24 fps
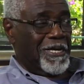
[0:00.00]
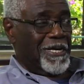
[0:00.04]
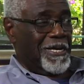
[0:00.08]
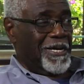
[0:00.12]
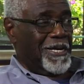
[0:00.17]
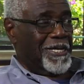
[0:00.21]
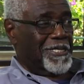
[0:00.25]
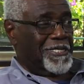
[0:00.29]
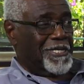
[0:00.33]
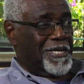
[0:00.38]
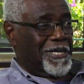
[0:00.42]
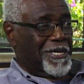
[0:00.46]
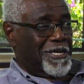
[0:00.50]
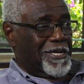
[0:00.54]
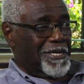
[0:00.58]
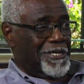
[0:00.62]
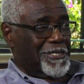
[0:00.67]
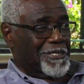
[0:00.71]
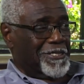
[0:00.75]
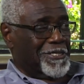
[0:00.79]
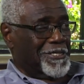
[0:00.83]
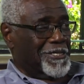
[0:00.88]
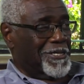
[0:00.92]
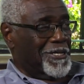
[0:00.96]
I think
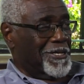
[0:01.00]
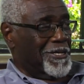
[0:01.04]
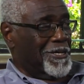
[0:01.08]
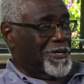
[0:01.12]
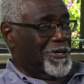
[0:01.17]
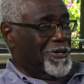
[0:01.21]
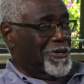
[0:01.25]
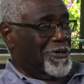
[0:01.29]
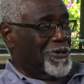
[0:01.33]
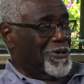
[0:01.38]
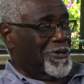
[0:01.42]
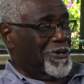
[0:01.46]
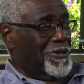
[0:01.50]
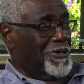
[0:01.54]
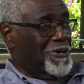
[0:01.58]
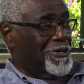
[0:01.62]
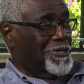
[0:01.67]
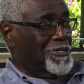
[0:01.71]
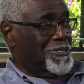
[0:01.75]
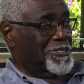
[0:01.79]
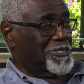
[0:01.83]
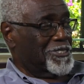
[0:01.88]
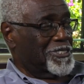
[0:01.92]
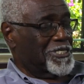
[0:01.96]
is
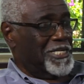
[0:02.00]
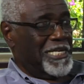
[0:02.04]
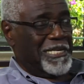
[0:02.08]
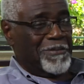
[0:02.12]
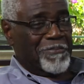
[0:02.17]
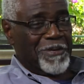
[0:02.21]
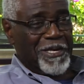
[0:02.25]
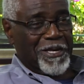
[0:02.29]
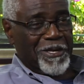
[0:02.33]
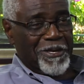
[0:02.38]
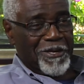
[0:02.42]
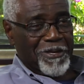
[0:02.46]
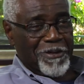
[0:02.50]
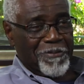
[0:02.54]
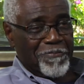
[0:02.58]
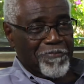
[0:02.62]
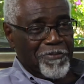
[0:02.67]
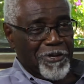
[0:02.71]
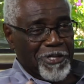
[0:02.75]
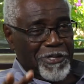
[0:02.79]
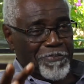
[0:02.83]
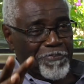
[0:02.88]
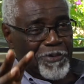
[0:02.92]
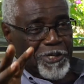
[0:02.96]
steaming,
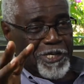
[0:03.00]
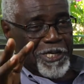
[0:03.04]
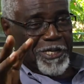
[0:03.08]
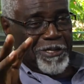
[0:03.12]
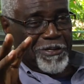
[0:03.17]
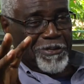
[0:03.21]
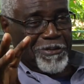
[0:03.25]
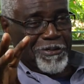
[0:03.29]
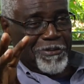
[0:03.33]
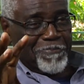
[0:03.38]
put, putting,